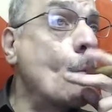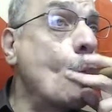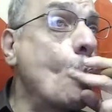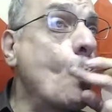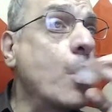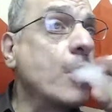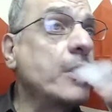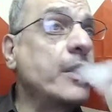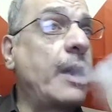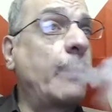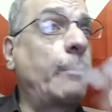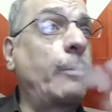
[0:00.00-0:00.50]

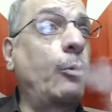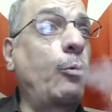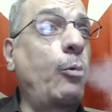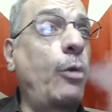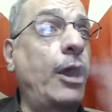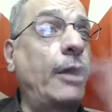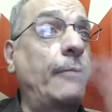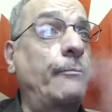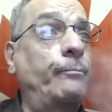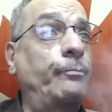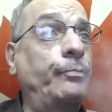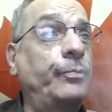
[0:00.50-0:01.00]
Number
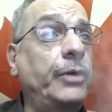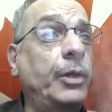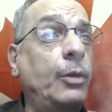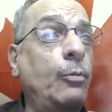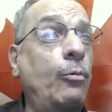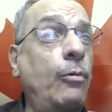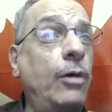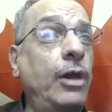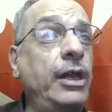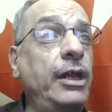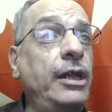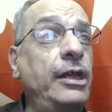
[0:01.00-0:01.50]
one,
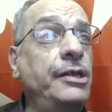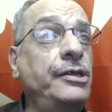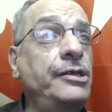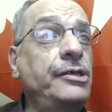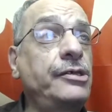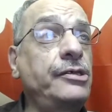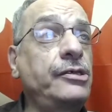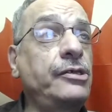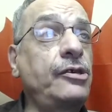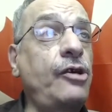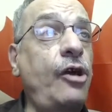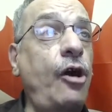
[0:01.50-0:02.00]
what is
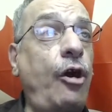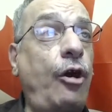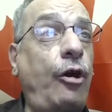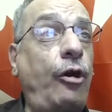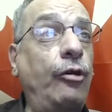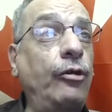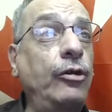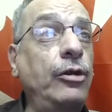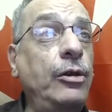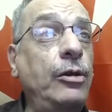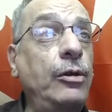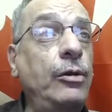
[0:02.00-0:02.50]
called
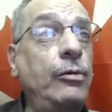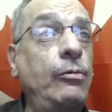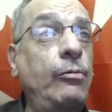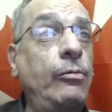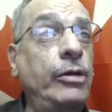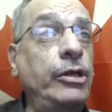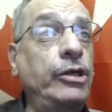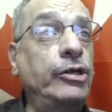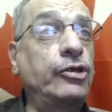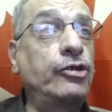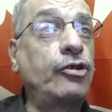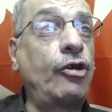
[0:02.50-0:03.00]
when
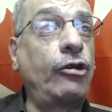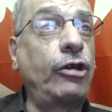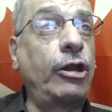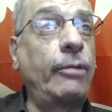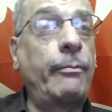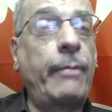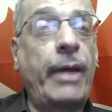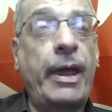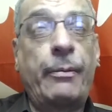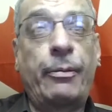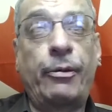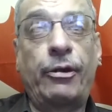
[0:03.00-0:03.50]
you toilet
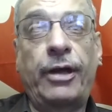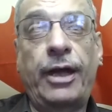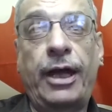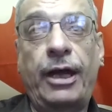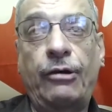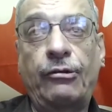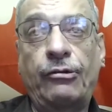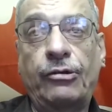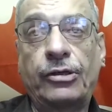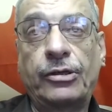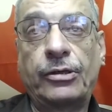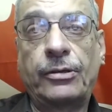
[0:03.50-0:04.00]
paper a
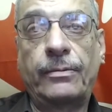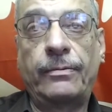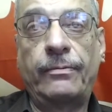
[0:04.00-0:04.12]
house?